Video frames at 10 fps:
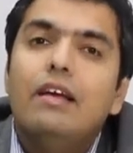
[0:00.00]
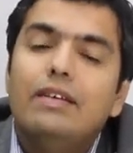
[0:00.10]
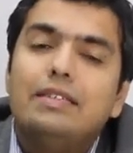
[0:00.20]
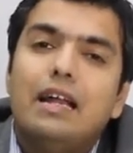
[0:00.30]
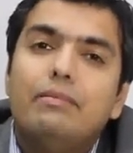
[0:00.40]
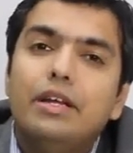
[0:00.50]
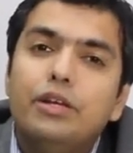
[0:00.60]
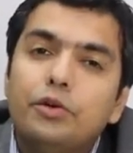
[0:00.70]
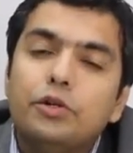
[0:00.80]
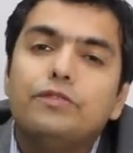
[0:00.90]
which are being
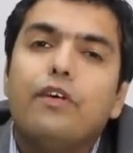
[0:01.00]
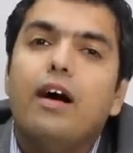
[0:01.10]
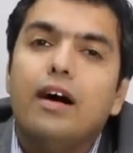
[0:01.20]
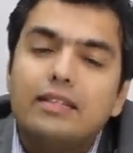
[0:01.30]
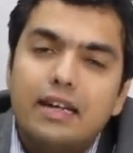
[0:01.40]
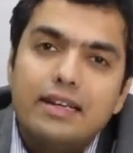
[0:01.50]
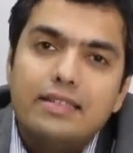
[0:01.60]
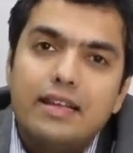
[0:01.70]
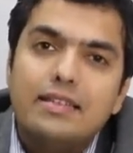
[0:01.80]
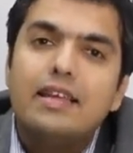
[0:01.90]
used for other
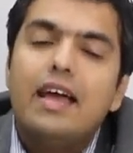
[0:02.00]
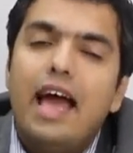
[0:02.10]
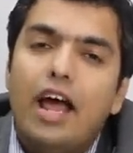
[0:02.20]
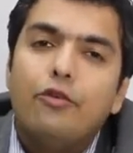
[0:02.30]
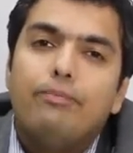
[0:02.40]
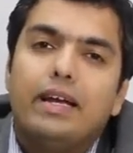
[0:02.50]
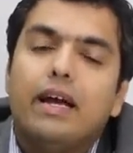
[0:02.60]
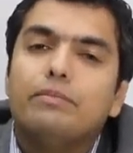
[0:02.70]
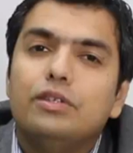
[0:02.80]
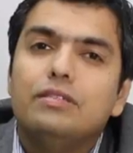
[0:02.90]
reasons, and you pick
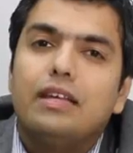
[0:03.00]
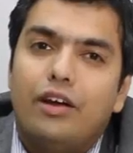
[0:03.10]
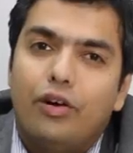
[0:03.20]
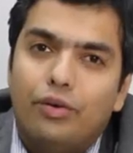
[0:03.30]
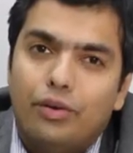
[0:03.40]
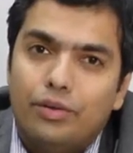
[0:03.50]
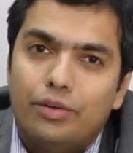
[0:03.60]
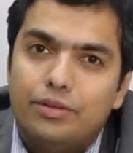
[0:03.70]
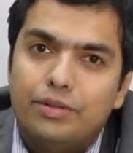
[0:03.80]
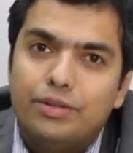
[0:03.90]
up this thyroid
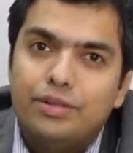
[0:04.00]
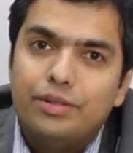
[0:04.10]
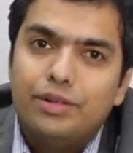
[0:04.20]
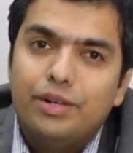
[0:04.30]
nodules.